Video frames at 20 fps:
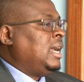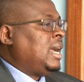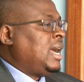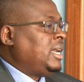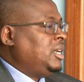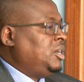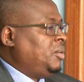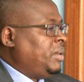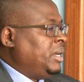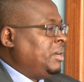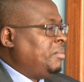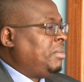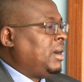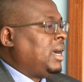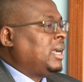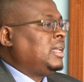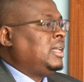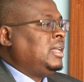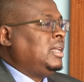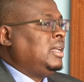adequate
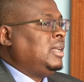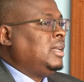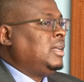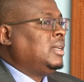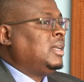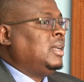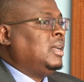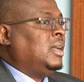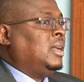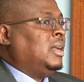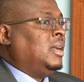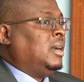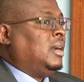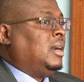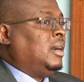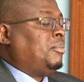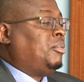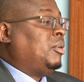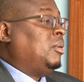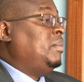parking,
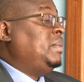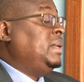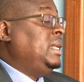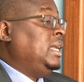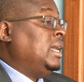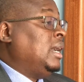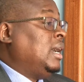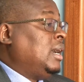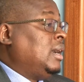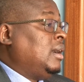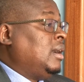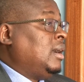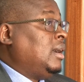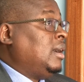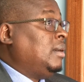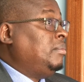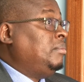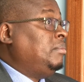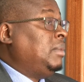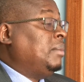probably
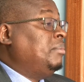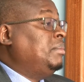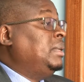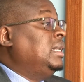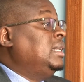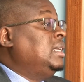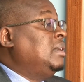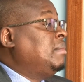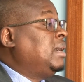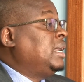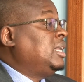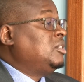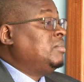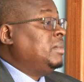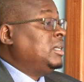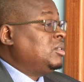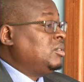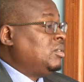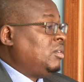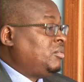a building
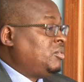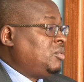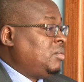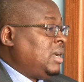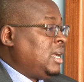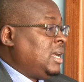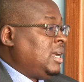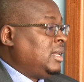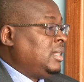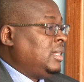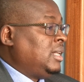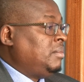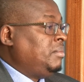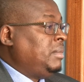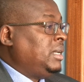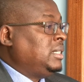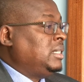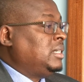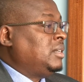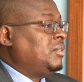management software that makes it